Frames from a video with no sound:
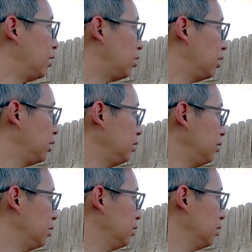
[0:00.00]
on.
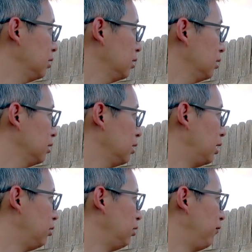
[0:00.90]

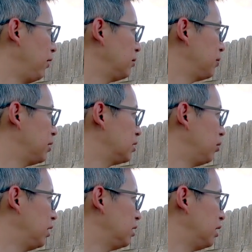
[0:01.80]
I don't know if I'm supposed to
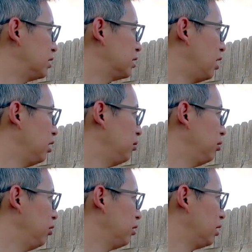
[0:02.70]
wait till it's solid
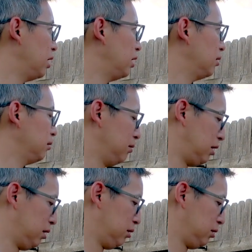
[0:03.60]
blue or not.
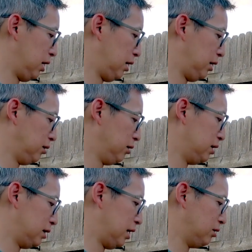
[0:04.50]
Well, okay, I heard
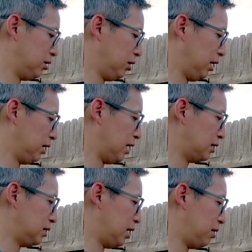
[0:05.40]
the sound, so click
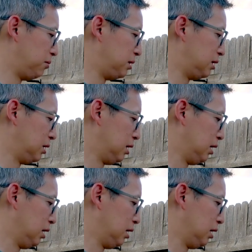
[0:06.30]
next steps.